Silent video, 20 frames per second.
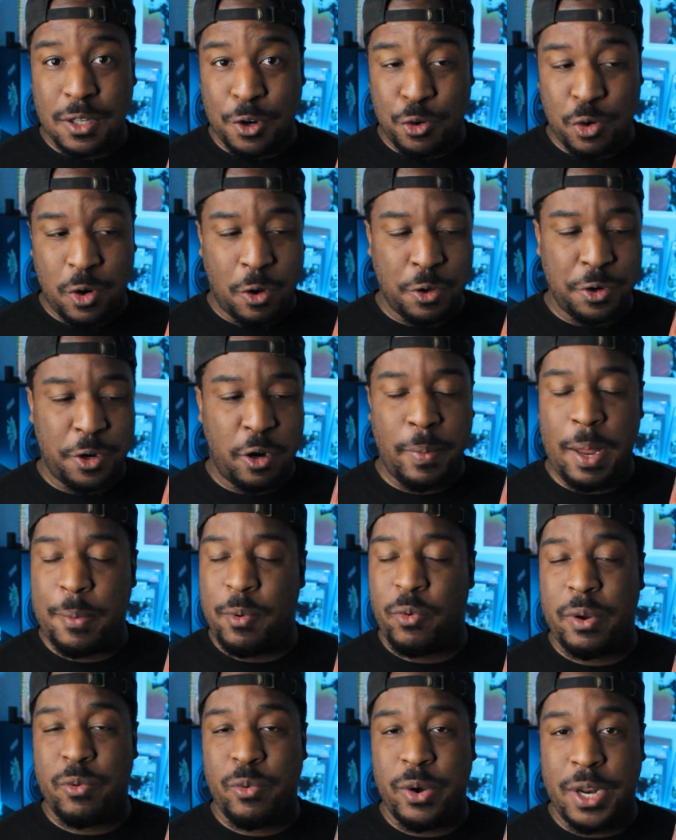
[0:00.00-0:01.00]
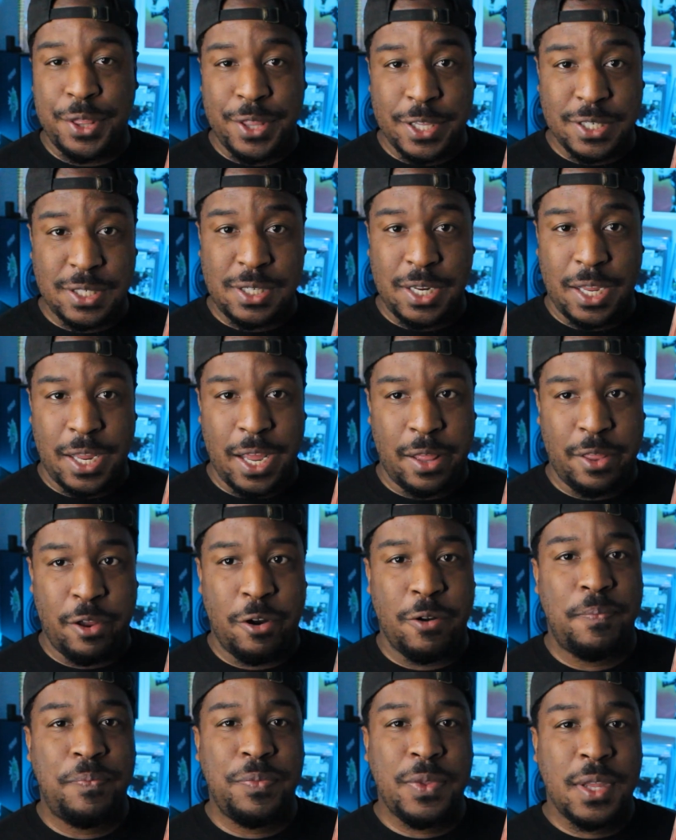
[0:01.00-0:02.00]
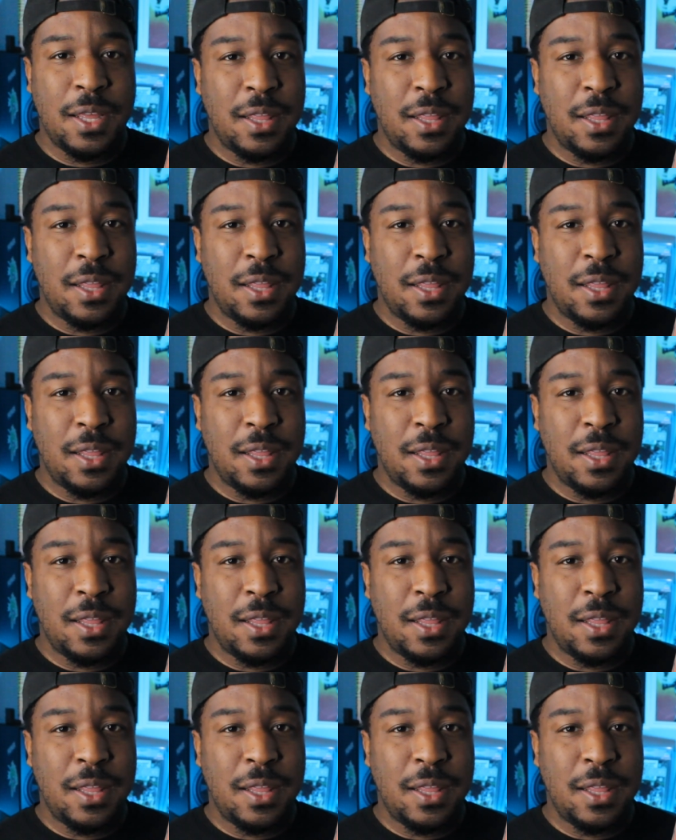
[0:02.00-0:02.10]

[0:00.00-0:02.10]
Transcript: a little older, maybe we read this together.